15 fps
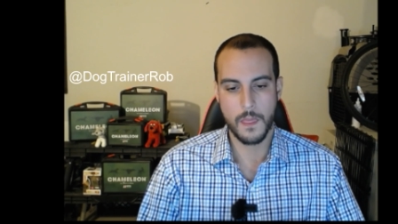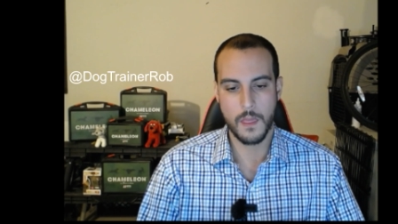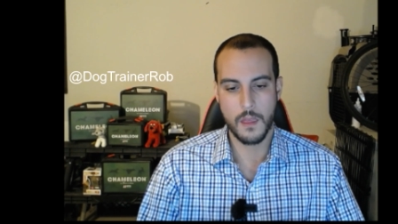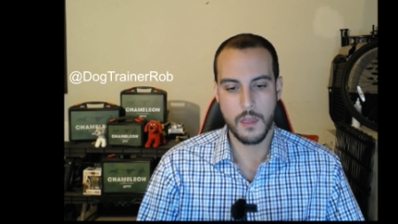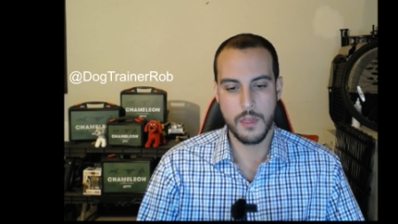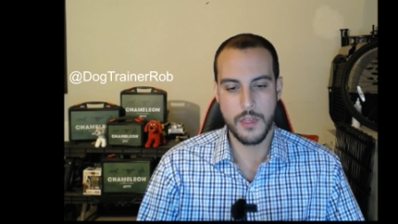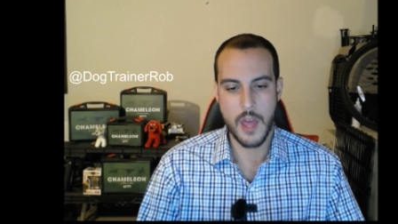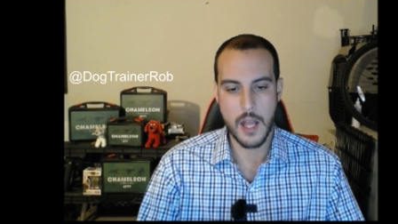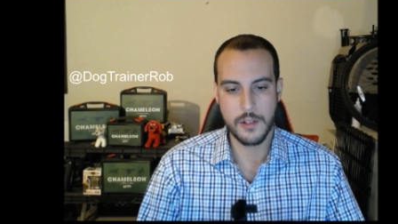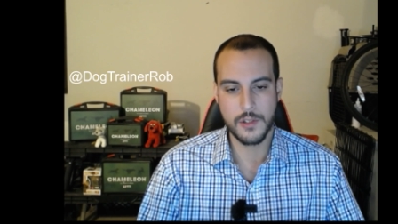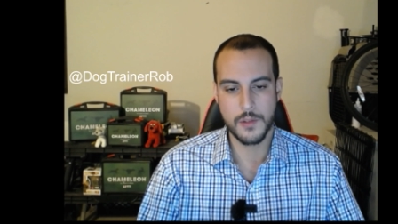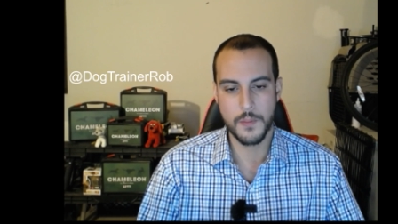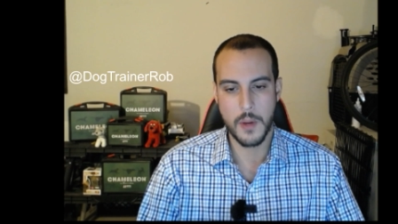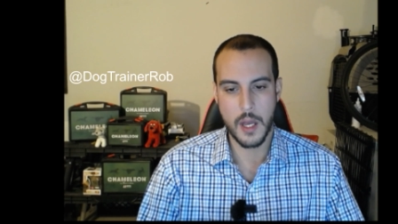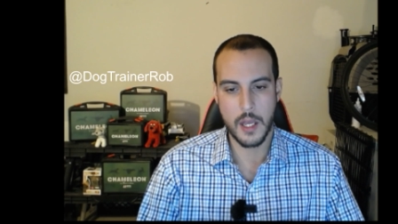
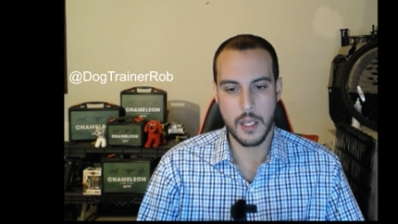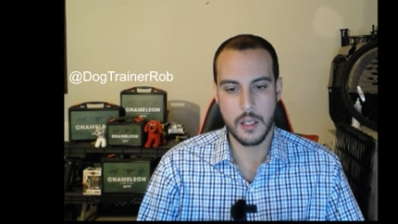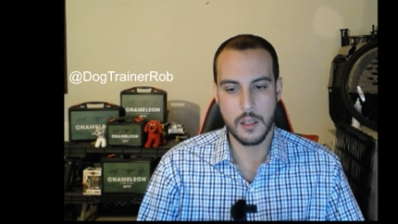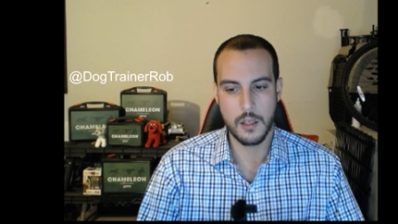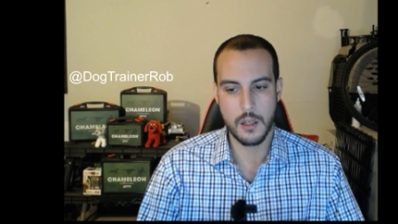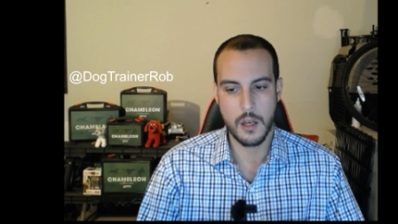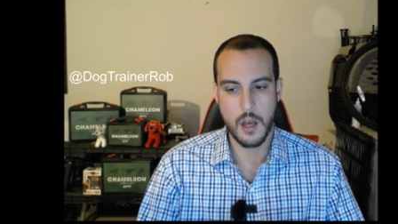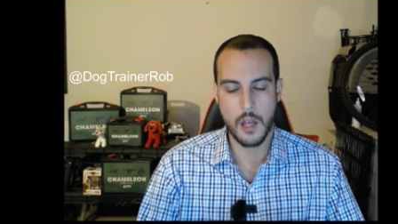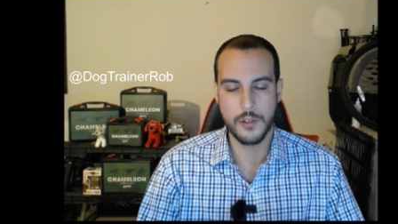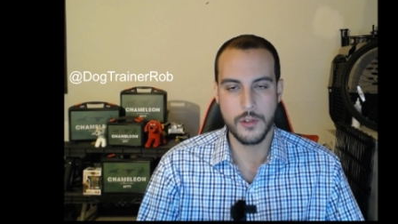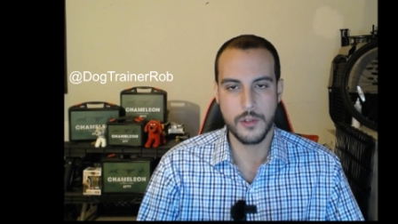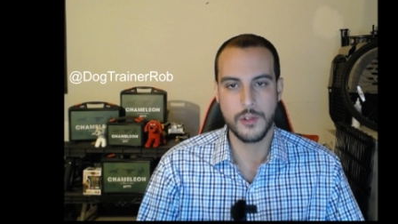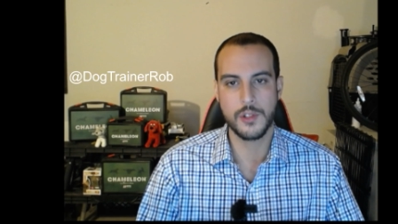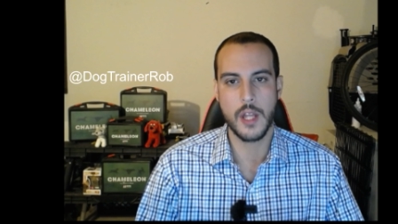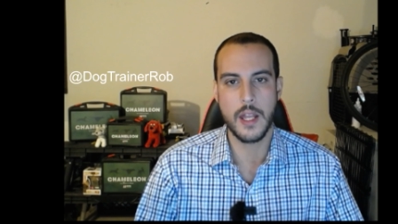that's my
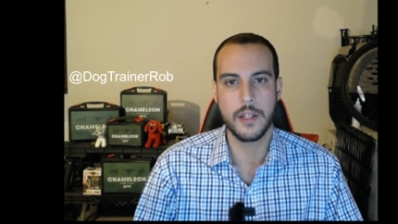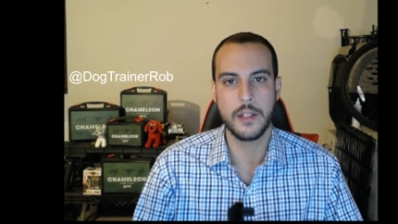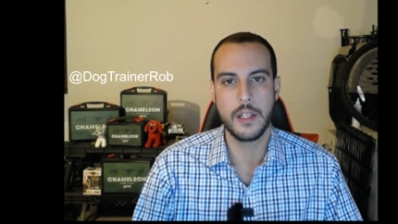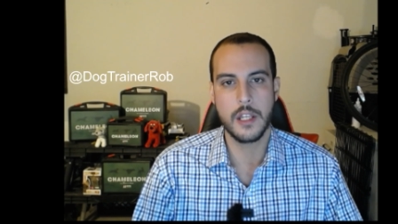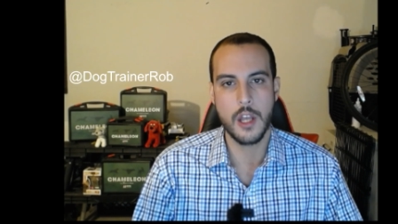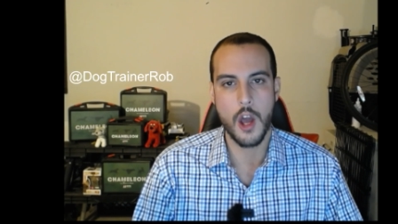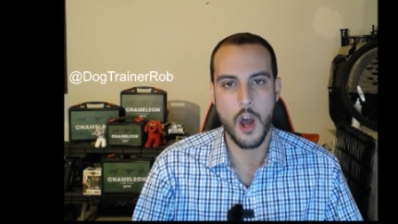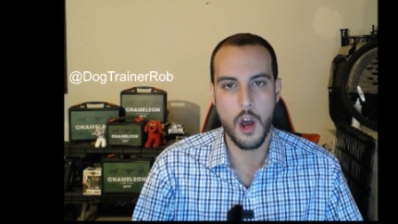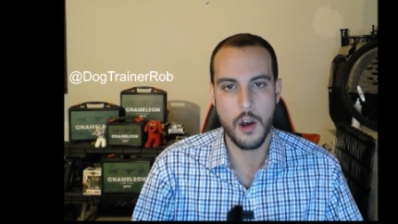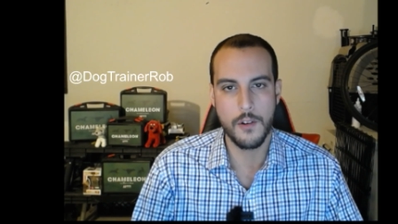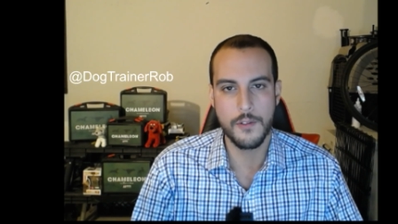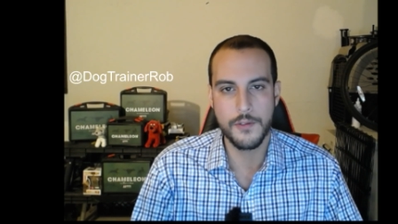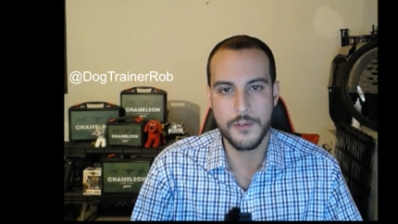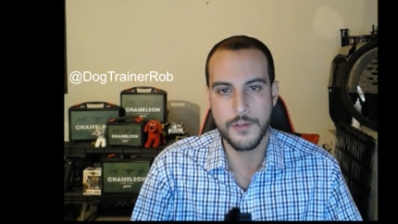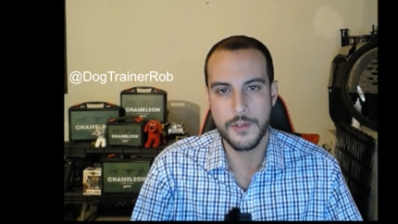understanding
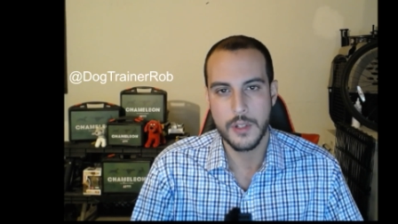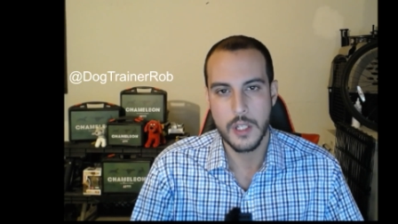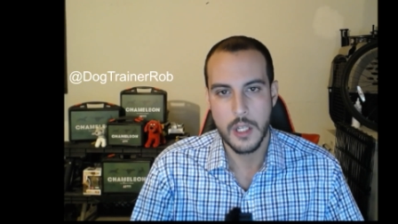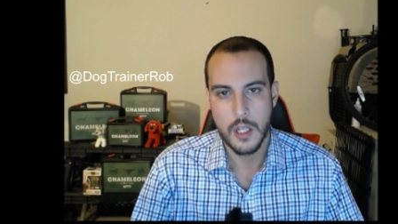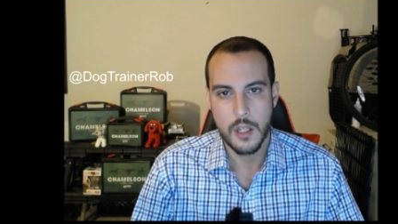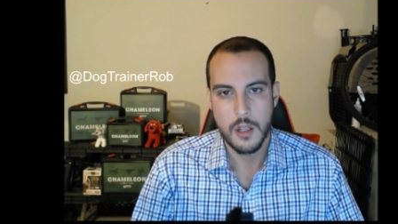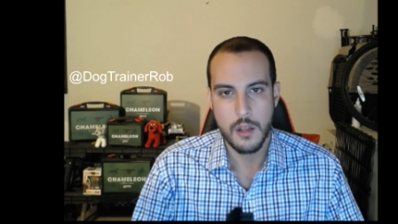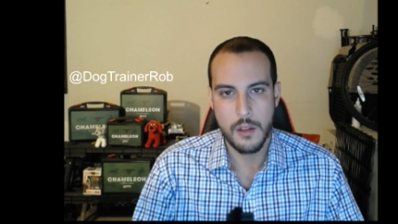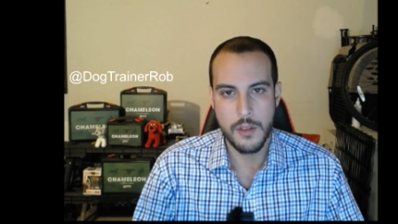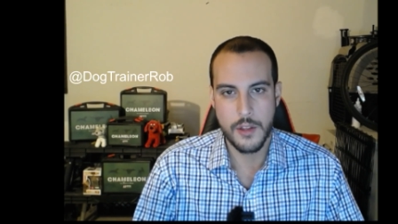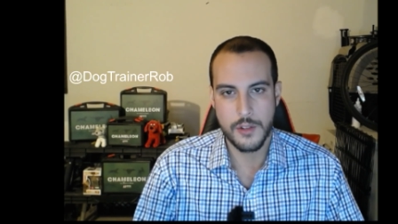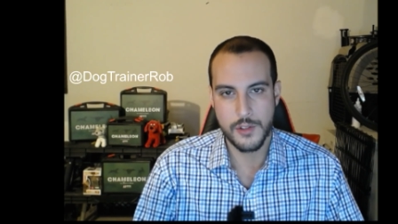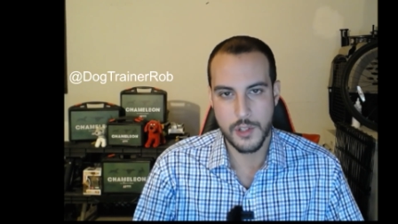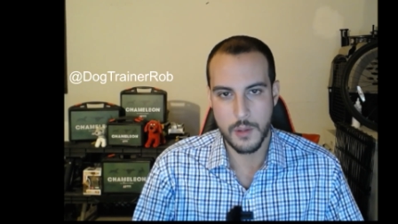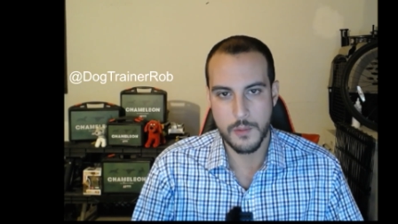of the
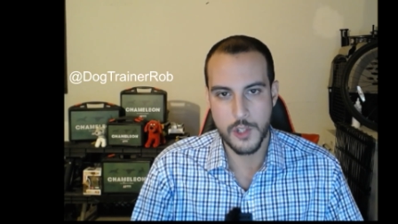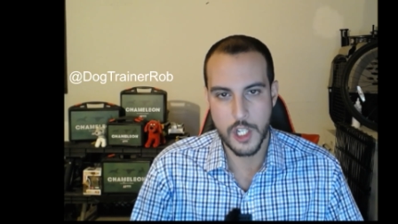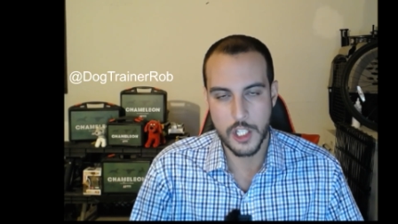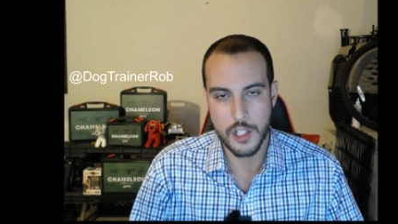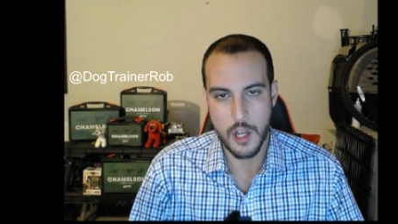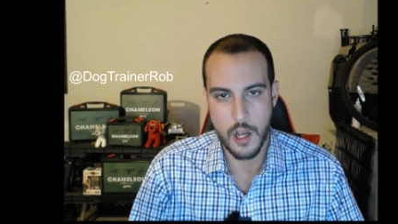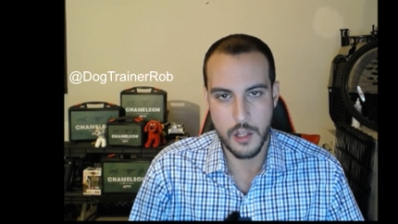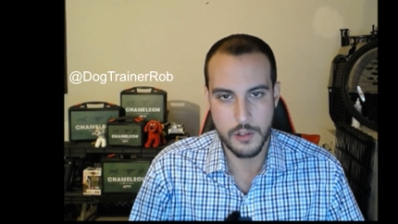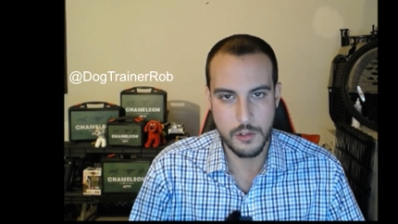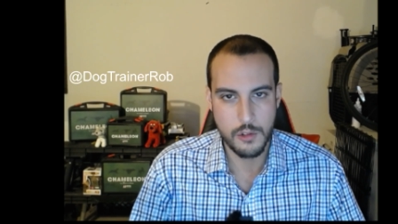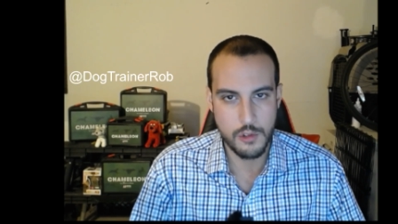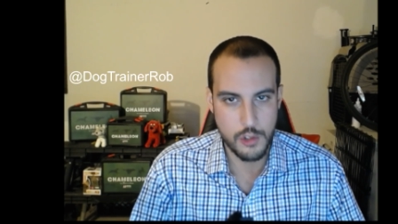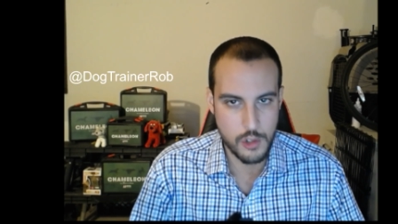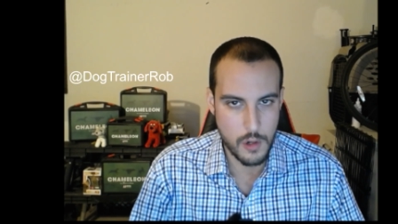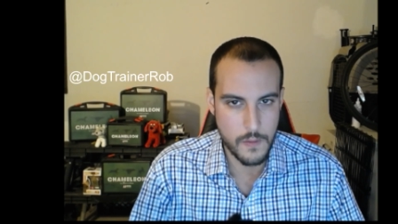subject on
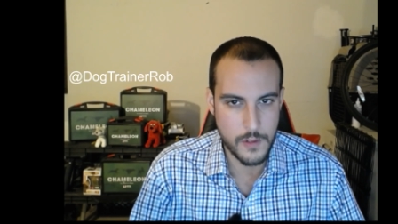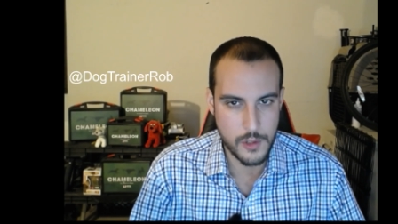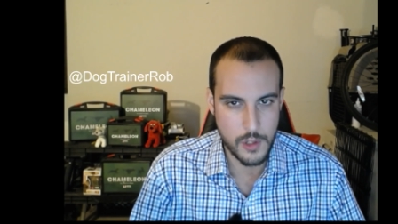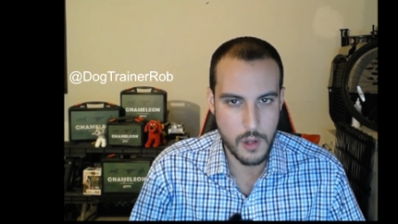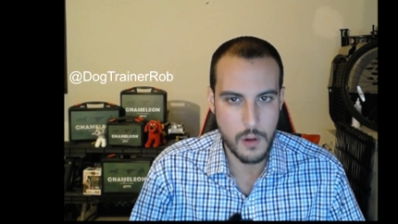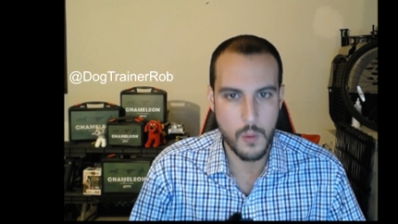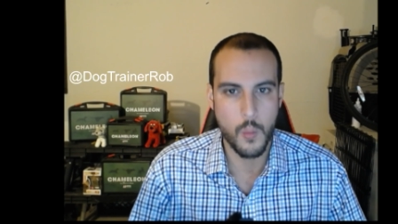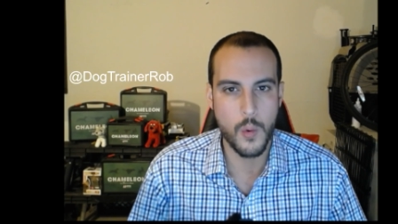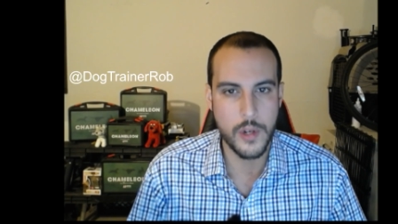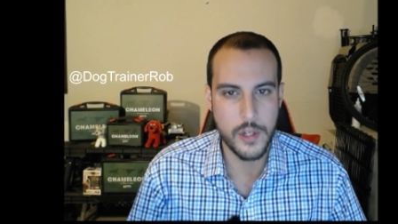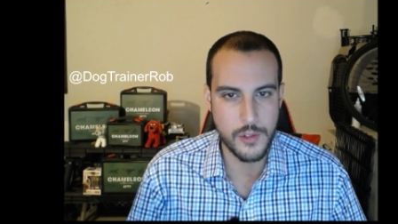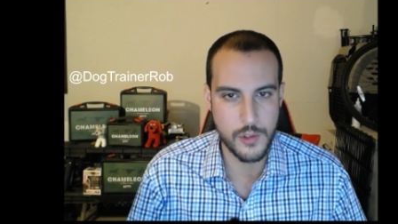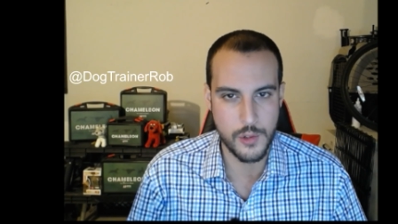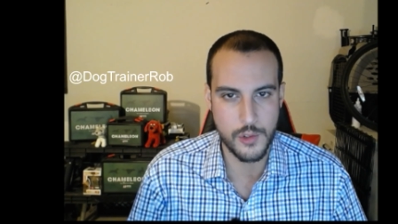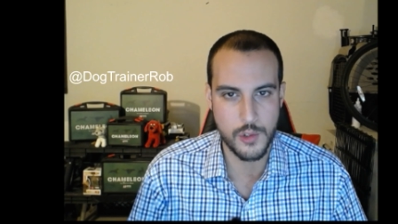service dog. What
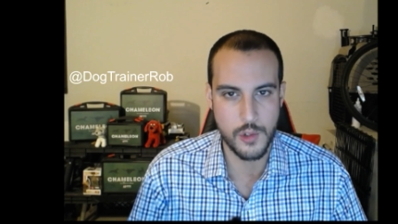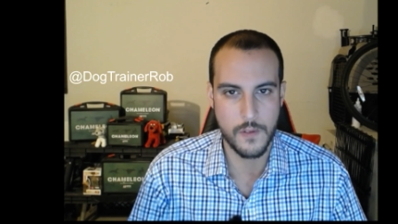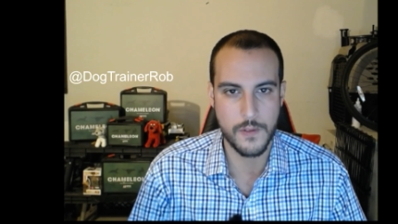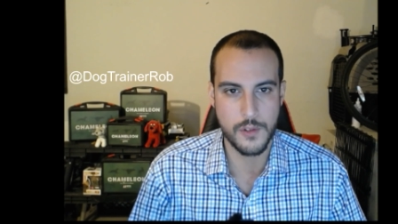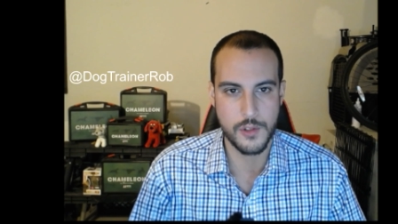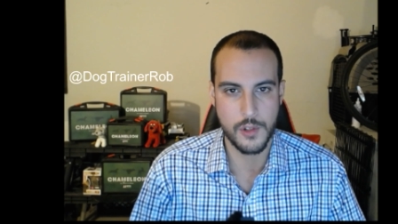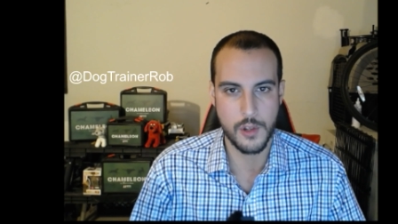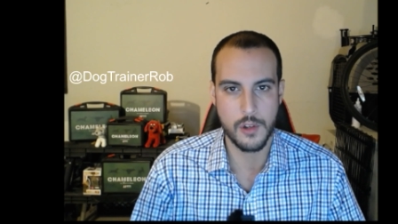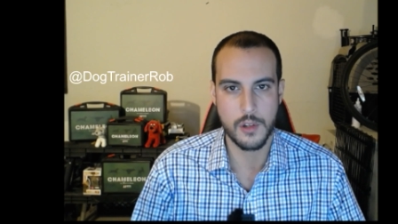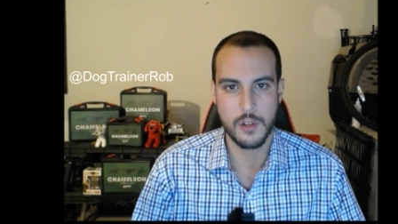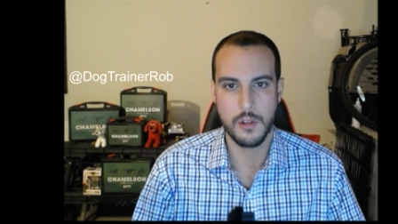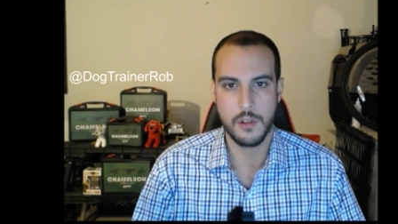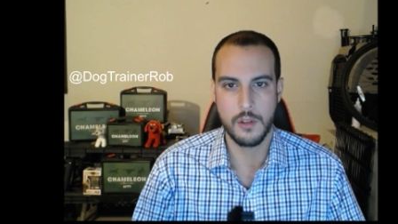is a service dog?